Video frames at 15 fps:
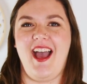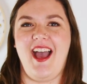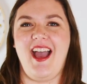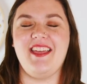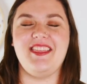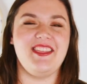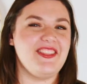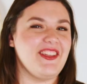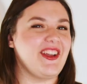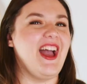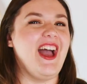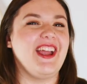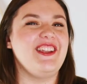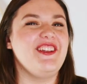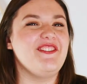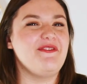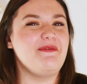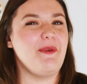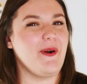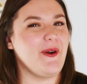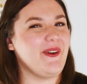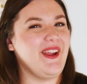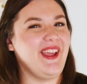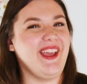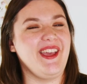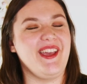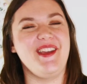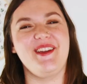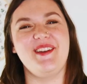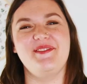I think they're kind of boring
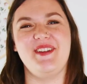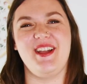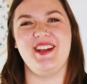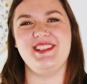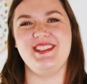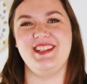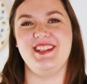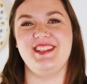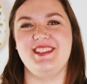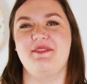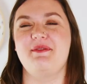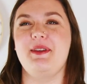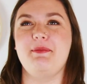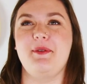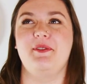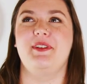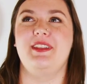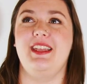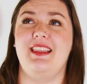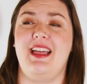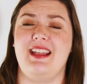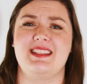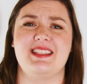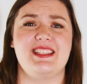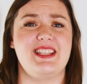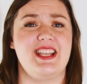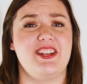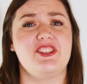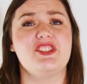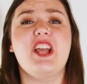in comparison to some people really like to
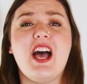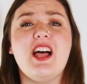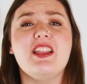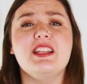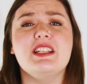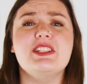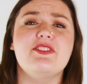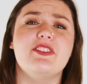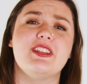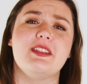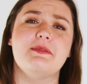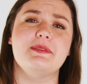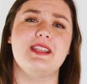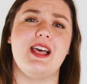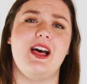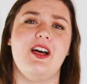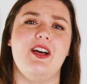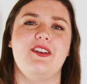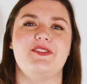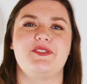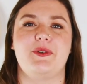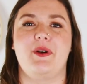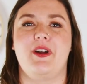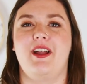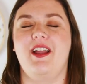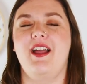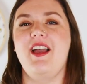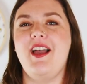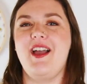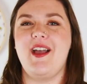set a challenge for themselves or
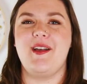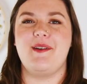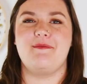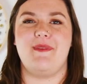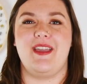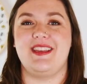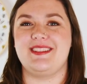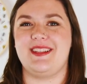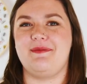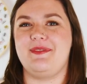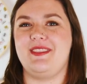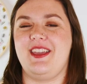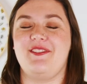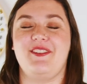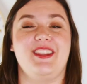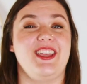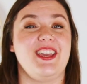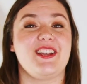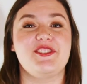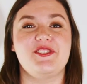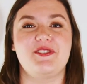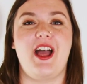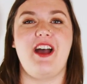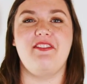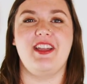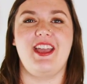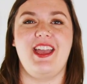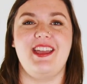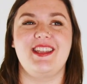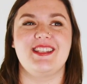make something really
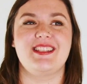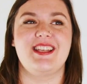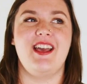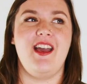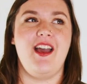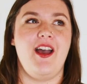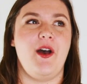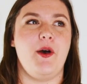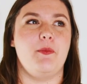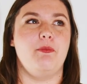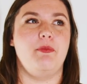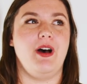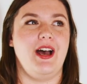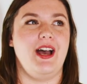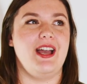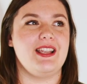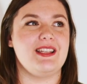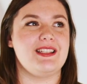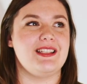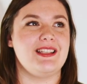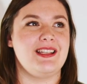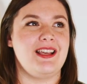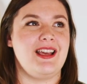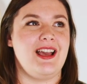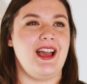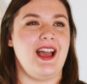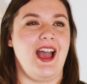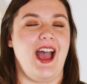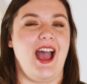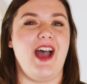extravagant. But
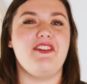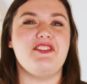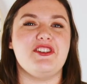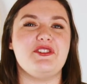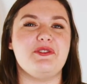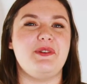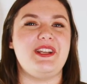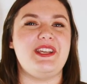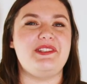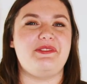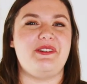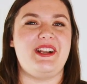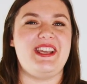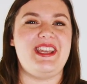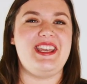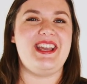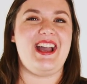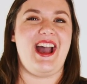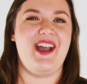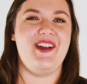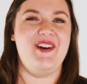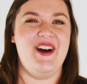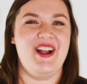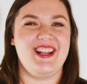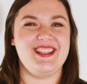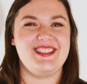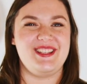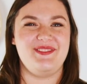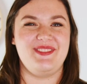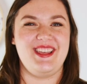after 2020, I wanted
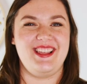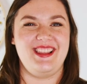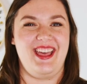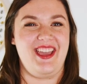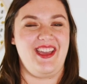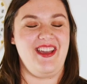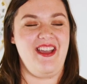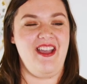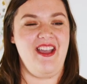something like,